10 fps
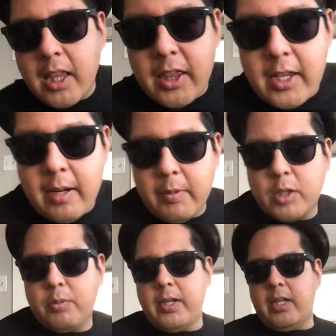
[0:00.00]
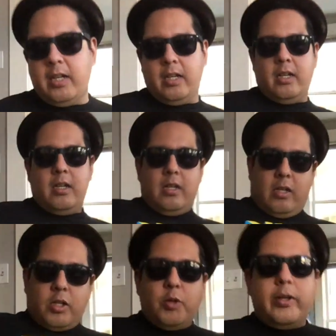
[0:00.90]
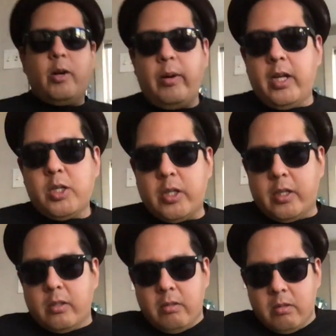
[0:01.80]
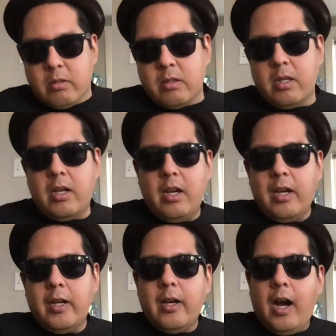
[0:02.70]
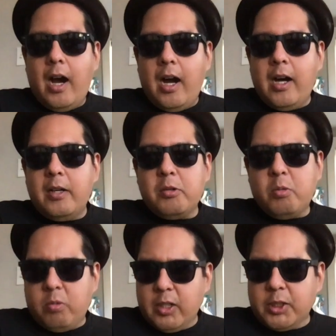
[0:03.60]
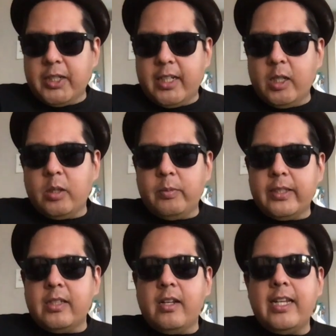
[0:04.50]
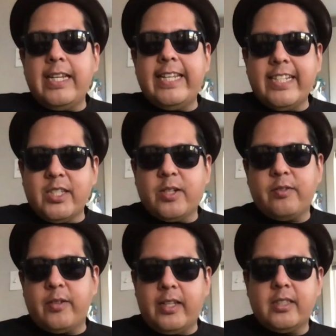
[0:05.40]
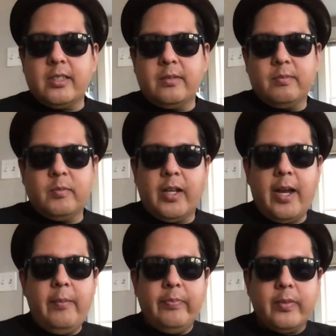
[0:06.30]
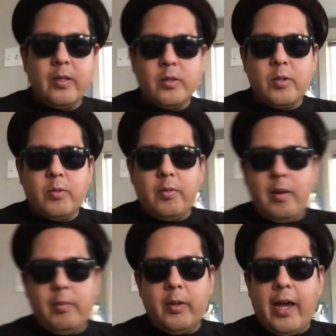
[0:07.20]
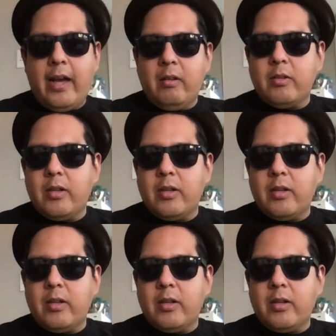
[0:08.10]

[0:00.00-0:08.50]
thing between two equations, the work should get a little bit easier for us. Okay, so remember that.